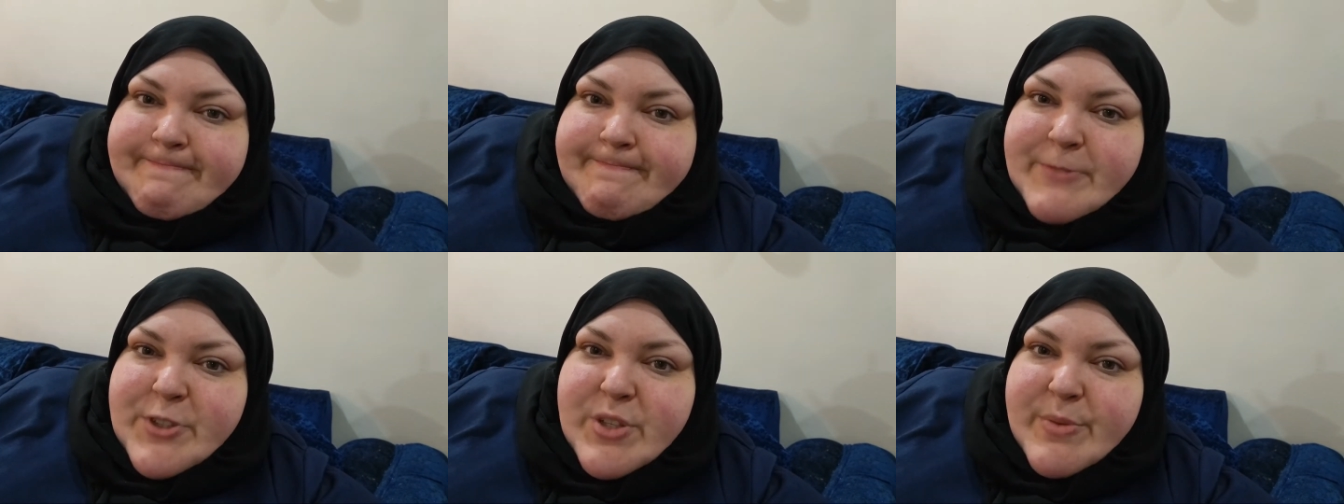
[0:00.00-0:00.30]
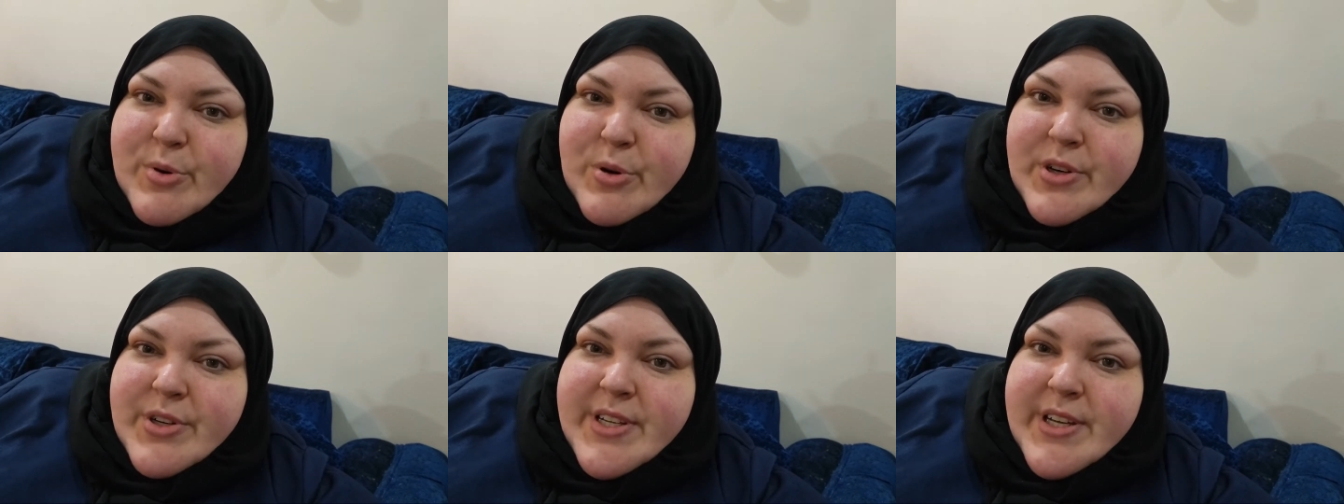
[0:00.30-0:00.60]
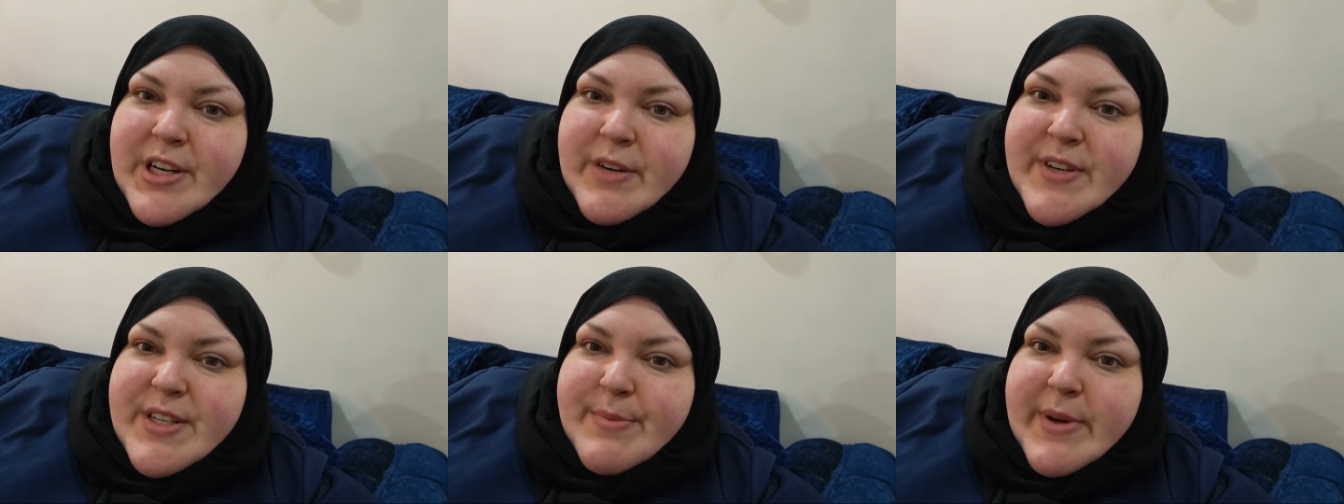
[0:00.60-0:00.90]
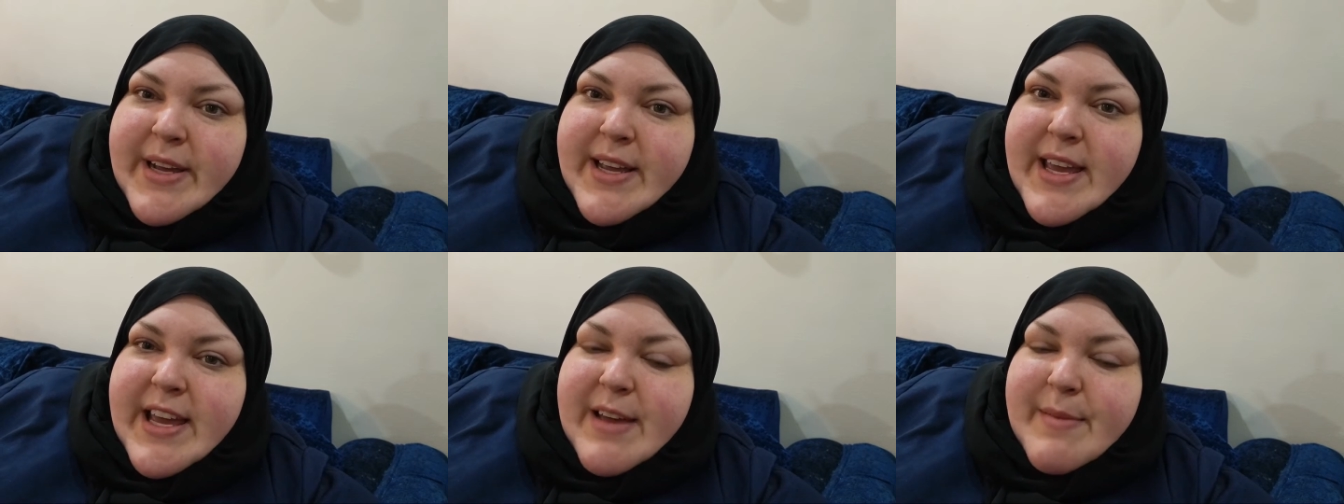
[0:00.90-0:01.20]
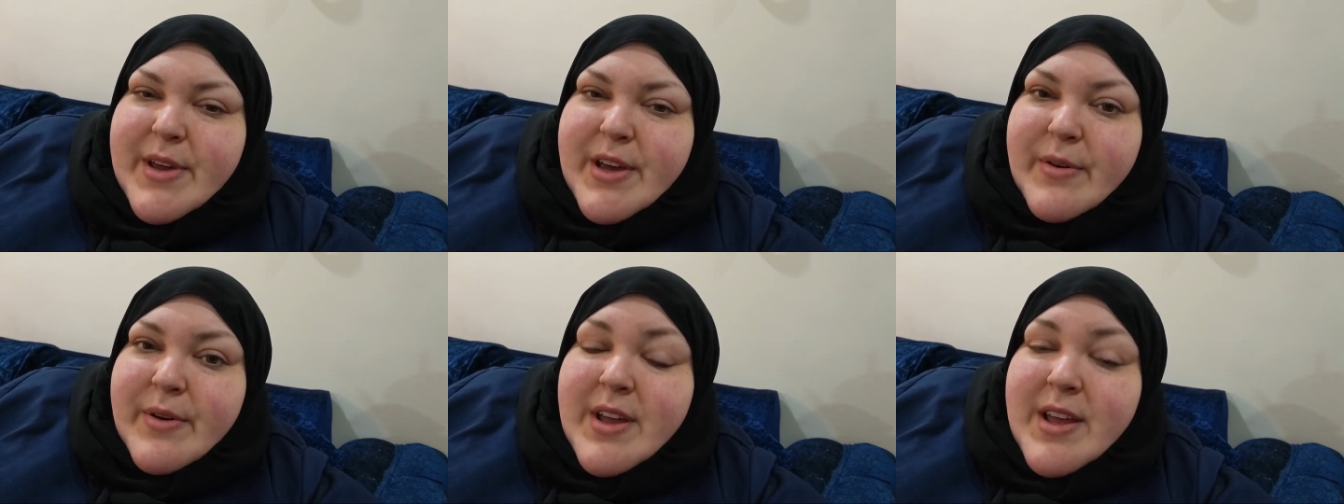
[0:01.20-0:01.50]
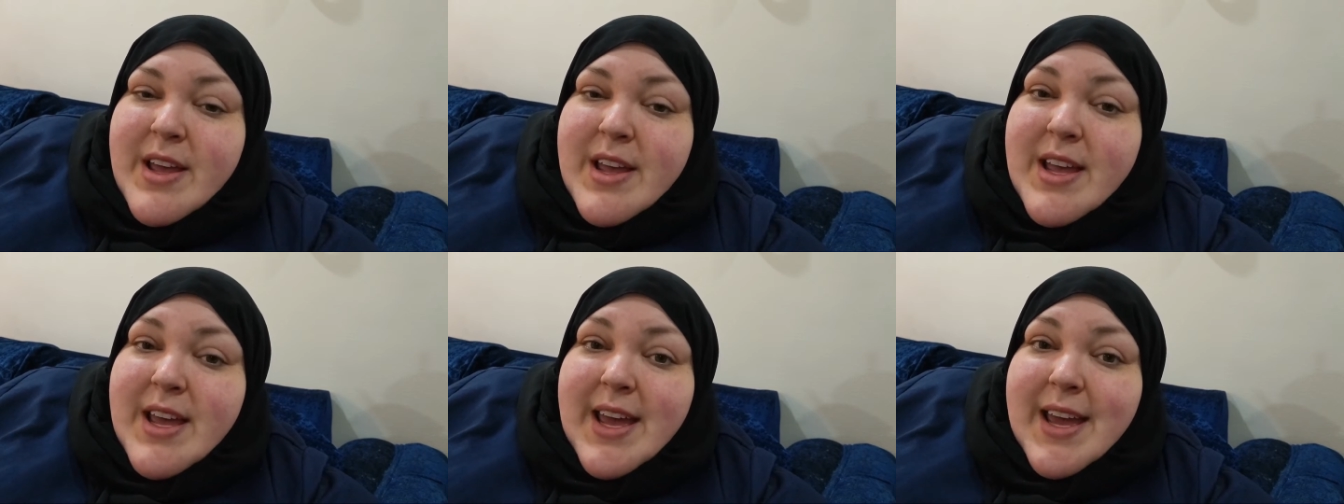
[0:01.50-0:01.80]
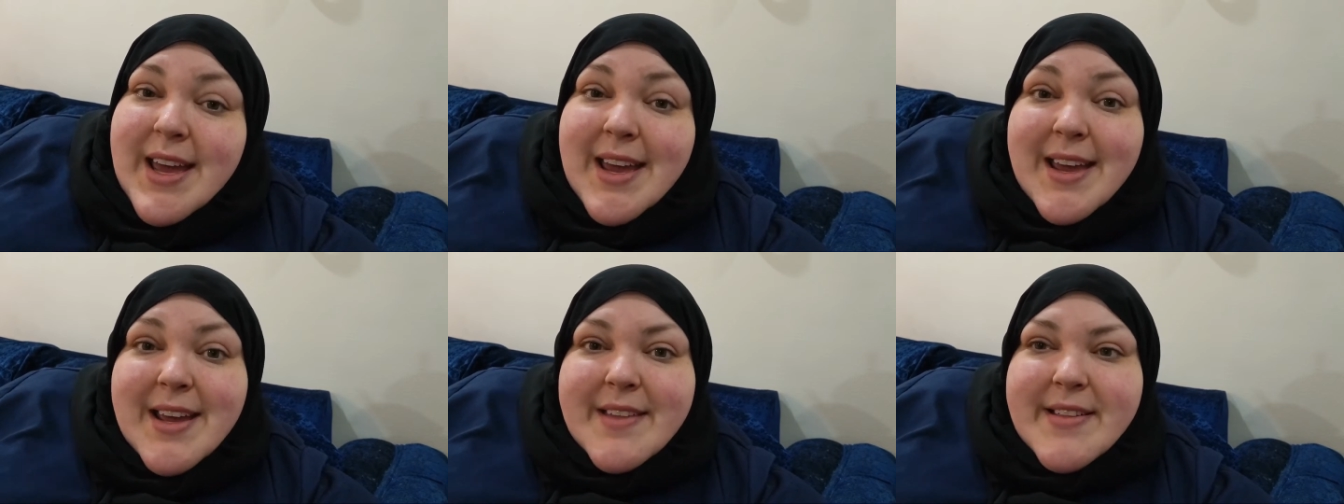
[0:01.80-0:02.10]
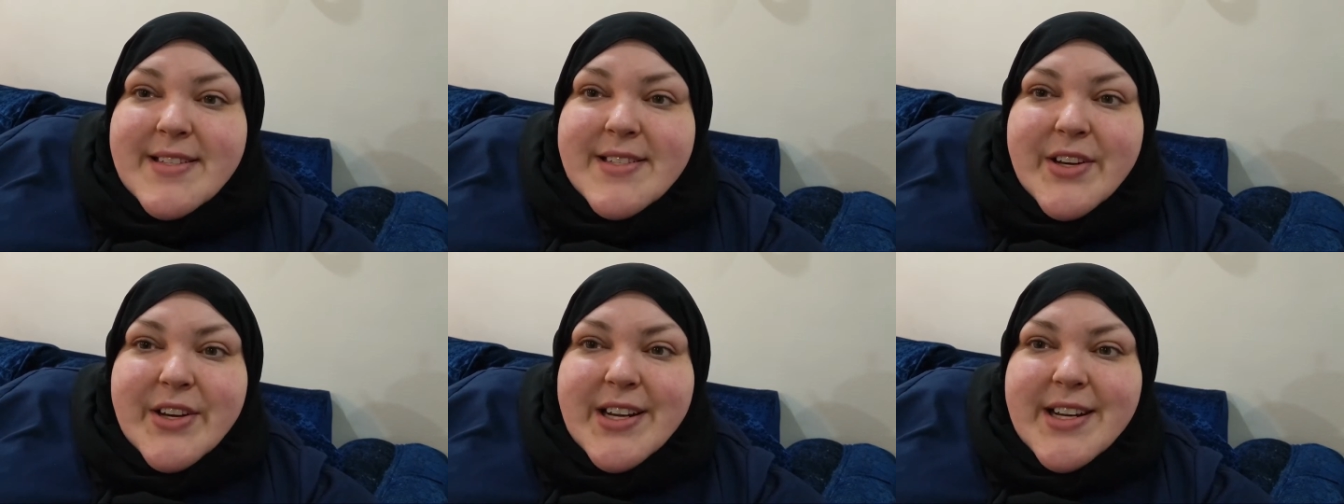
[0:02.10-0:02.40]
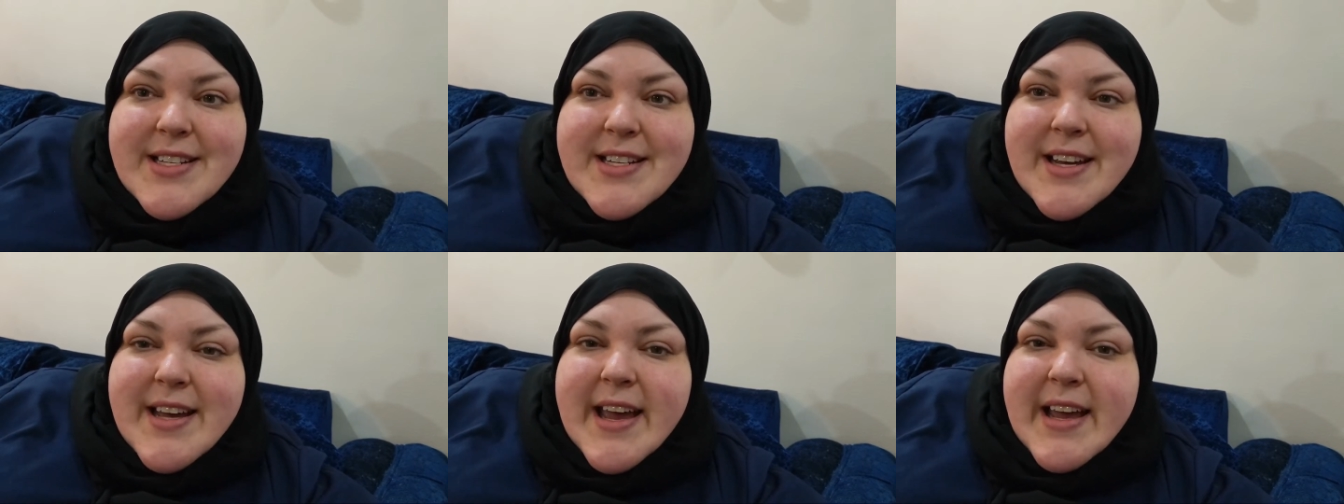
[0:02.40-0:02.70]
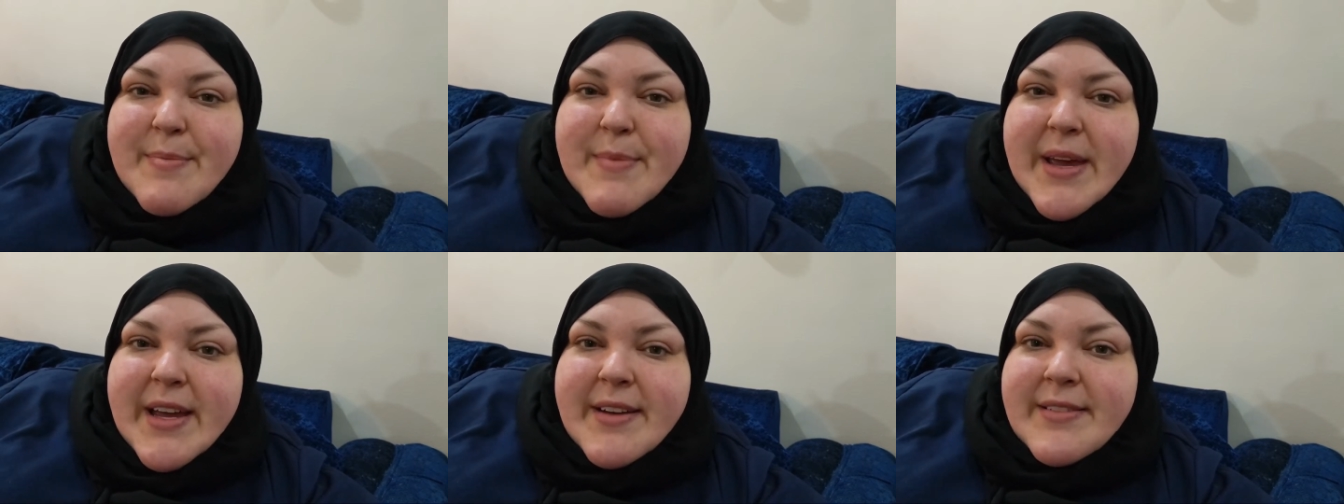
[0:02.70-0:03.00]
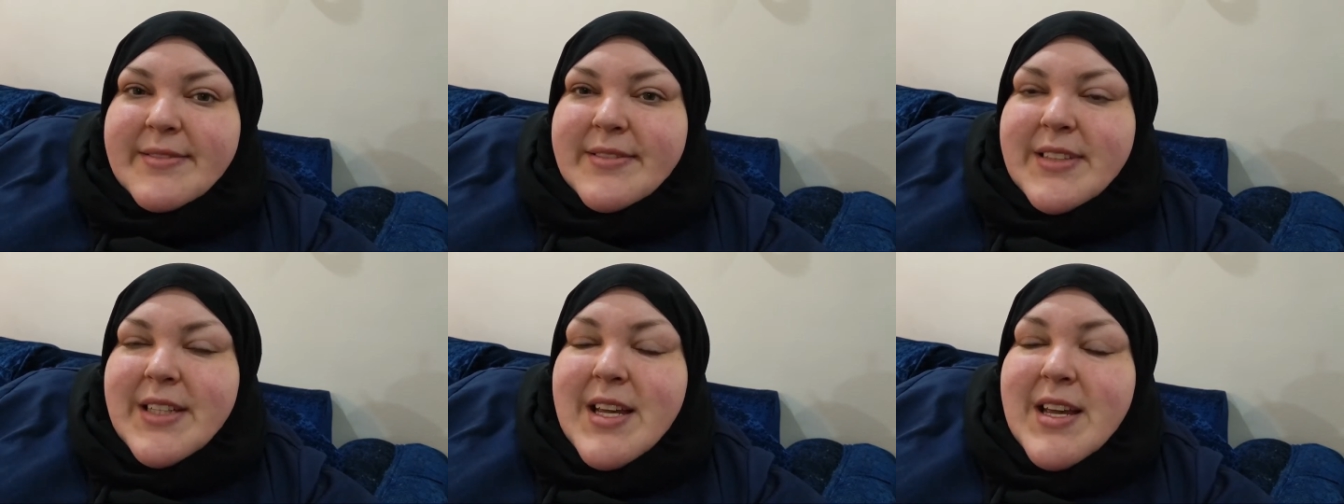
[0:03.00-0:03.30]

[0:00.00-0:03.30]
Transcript: Supporters can always buy a cameo. Hey, that's a good idea, Eggman.